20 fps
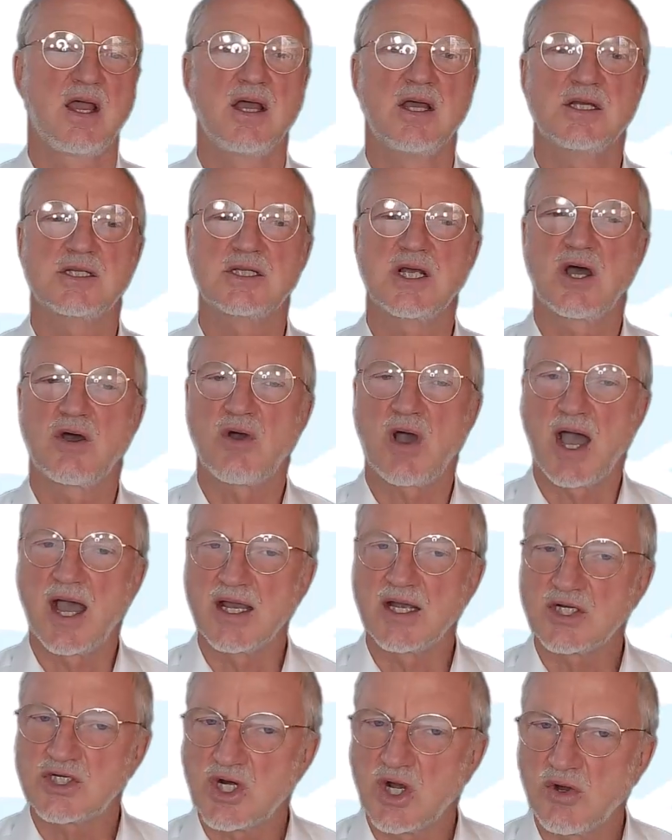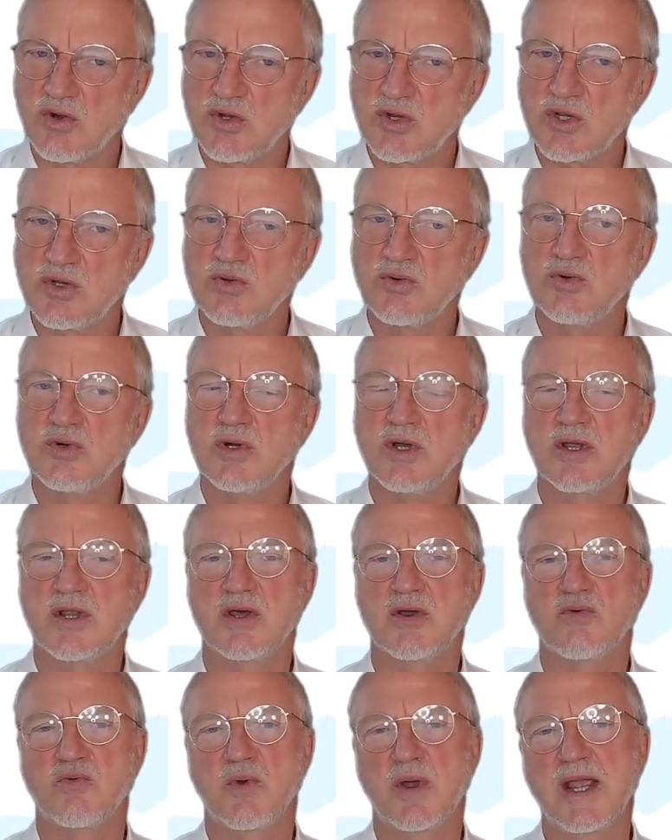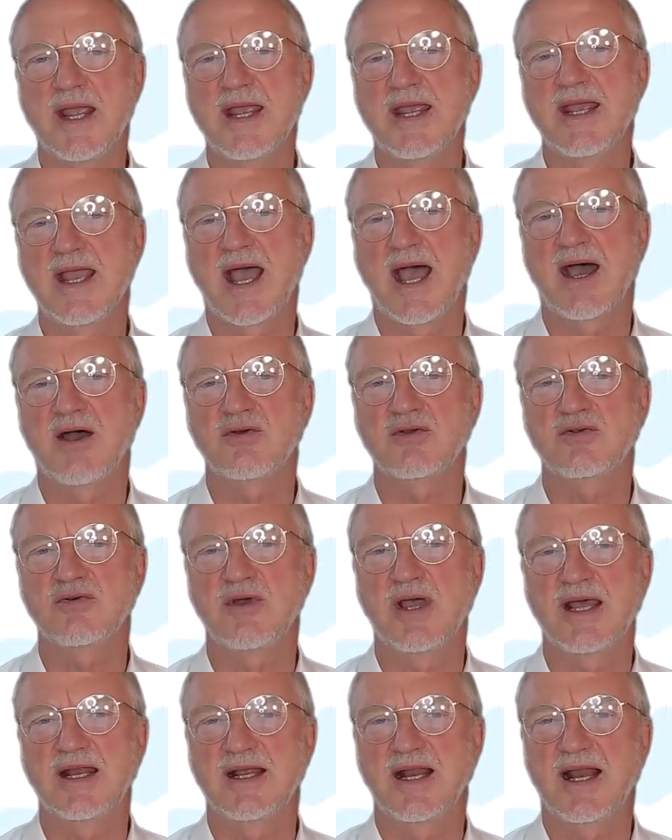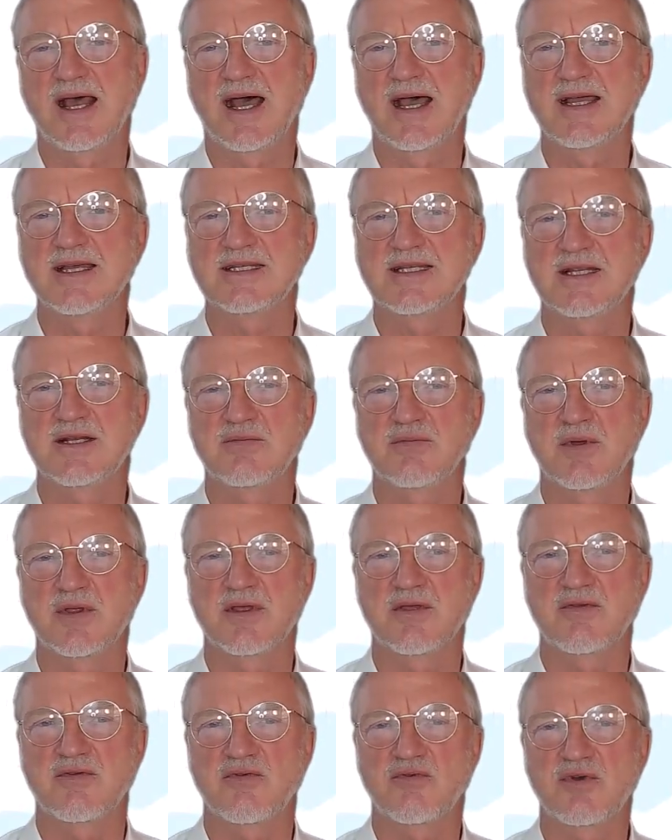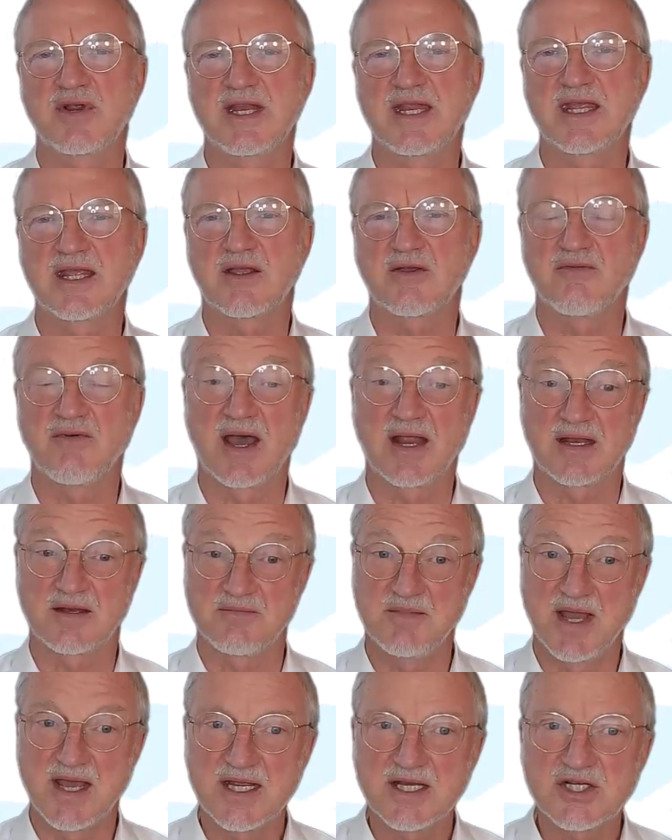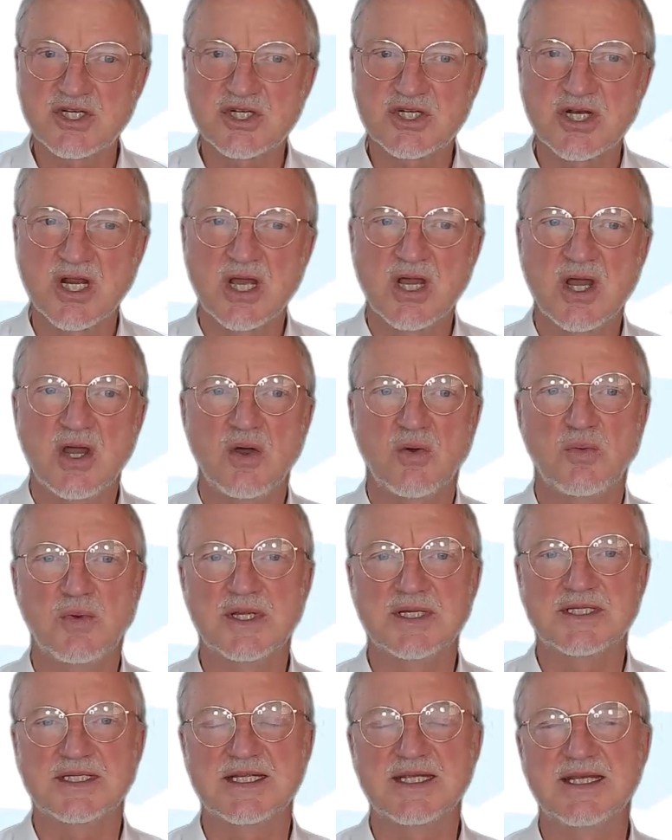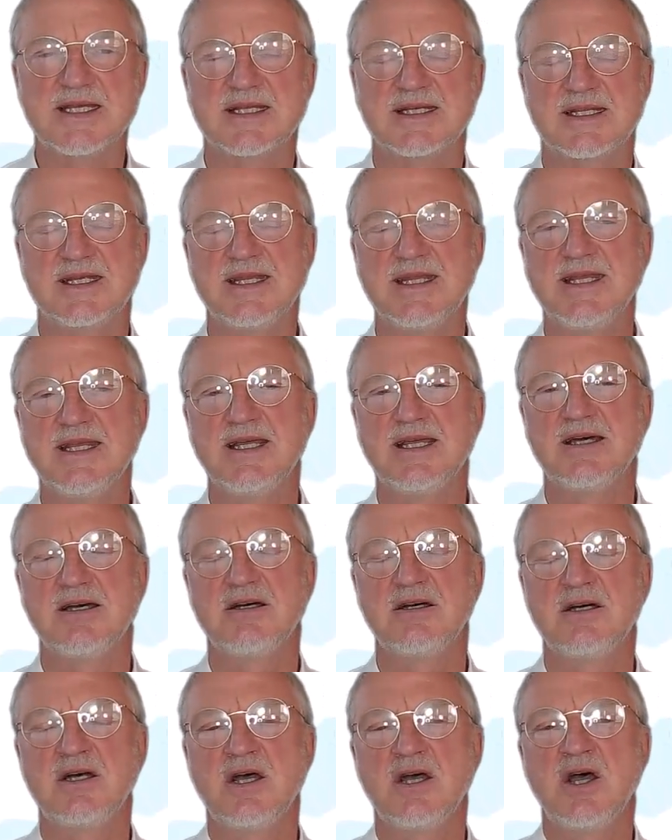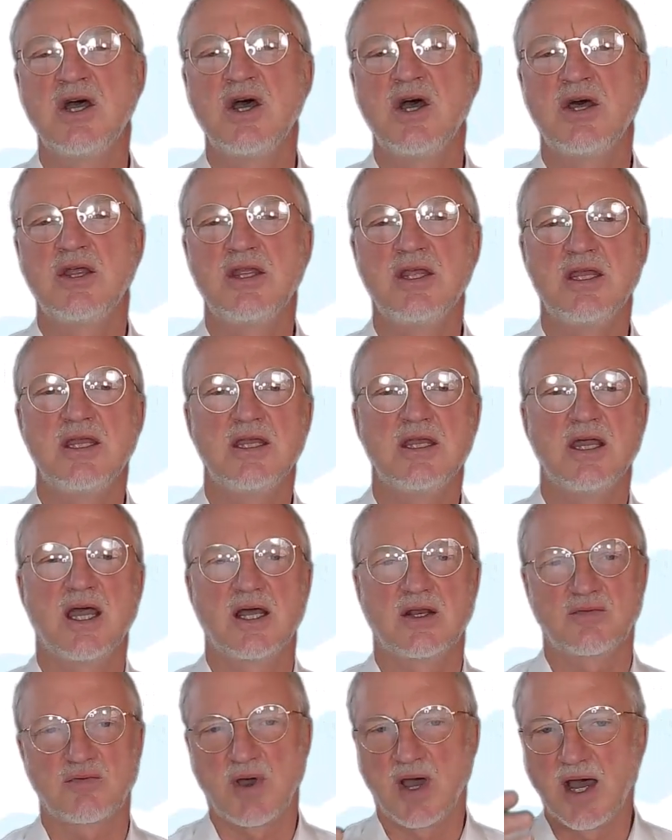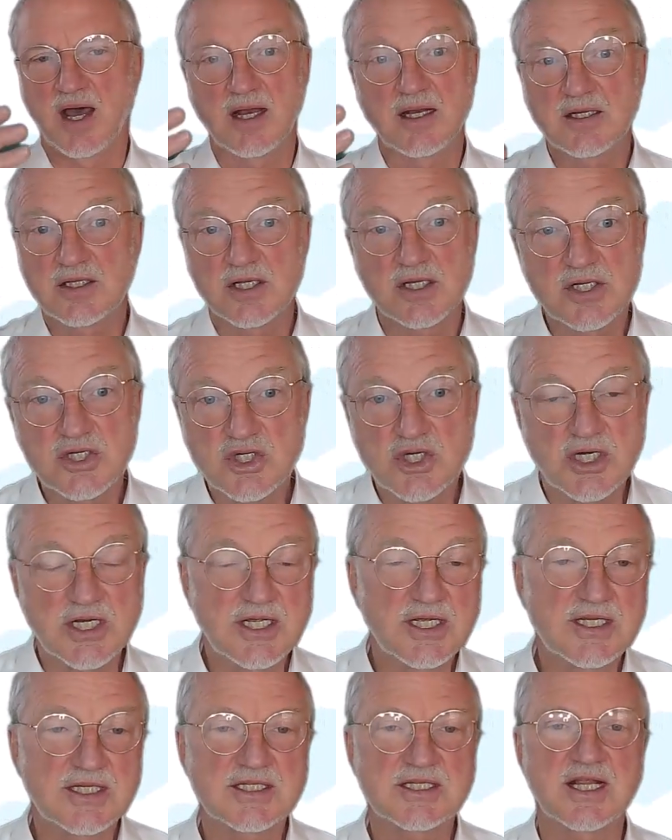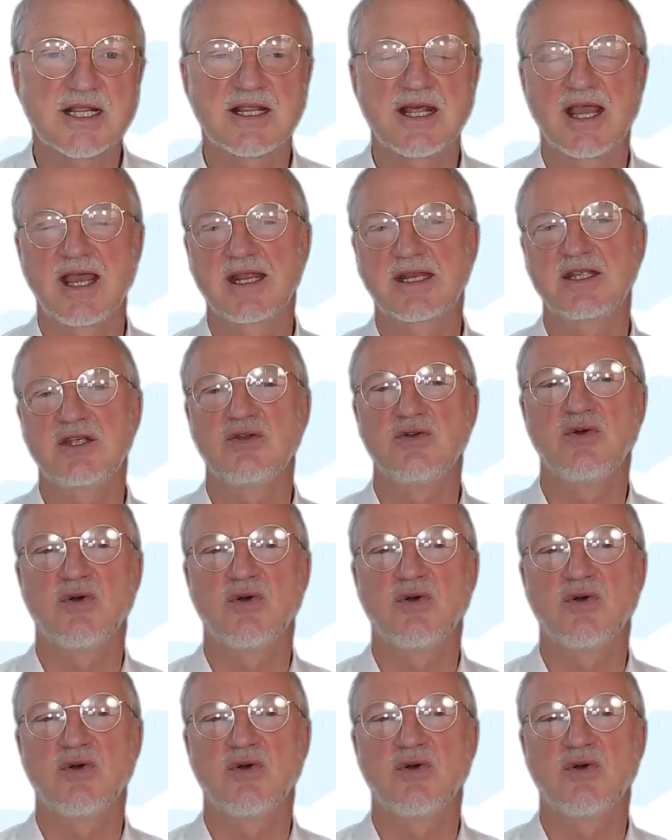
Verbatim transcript: So I show you the way how to analyze it with a 3D quad mesh we see it here. The advantage is that you